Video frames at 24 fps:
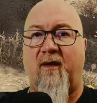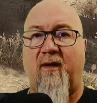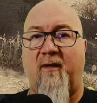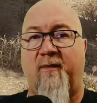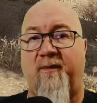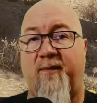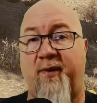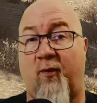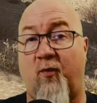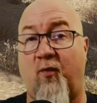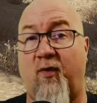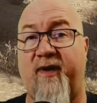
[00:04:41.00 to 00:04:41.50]

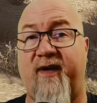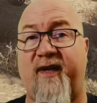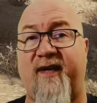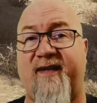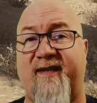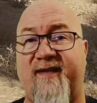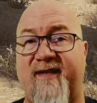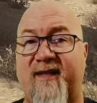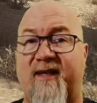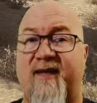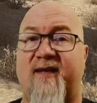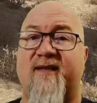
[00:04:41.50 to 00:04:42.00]
But what I
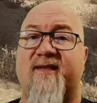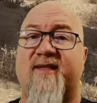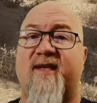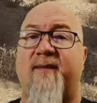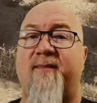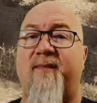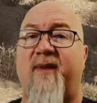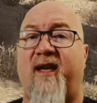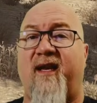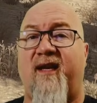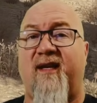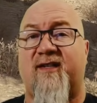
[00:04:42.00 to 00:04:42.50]
did is I
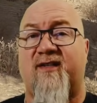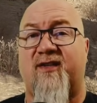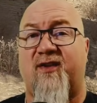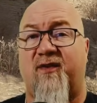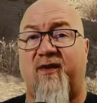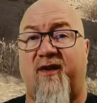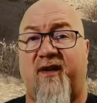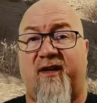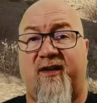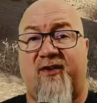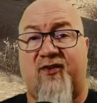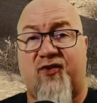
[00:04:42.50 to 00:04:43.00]
made it so
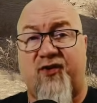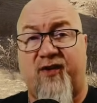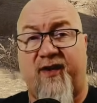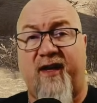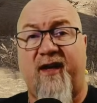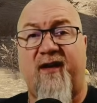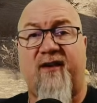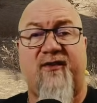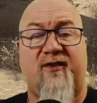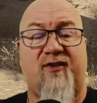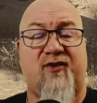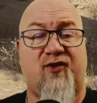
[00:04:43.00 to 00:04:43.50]
that it
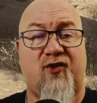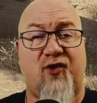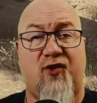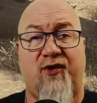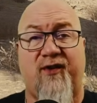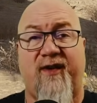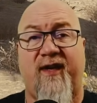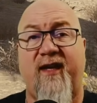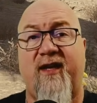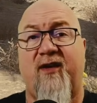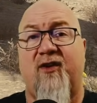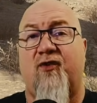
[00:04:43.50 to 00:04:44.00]
triggered the
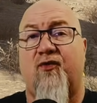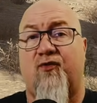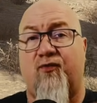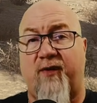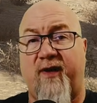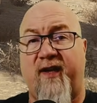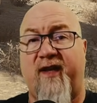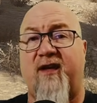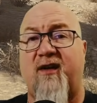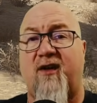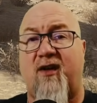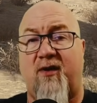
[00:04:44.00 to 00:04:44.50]
tornado
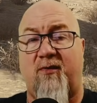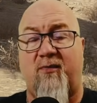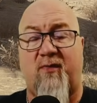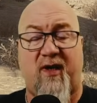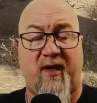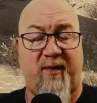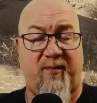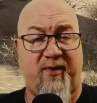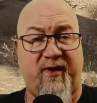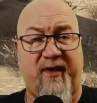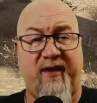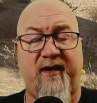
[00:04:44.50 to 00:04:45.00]
right on my
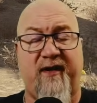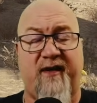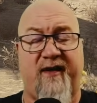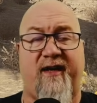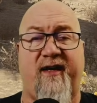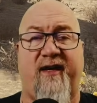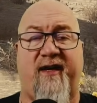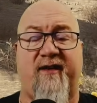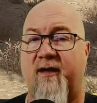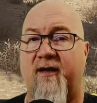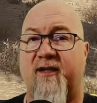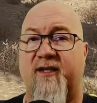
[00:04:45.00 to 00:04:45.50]
player
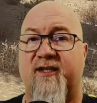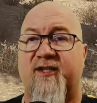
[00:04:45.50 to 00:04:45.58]
character.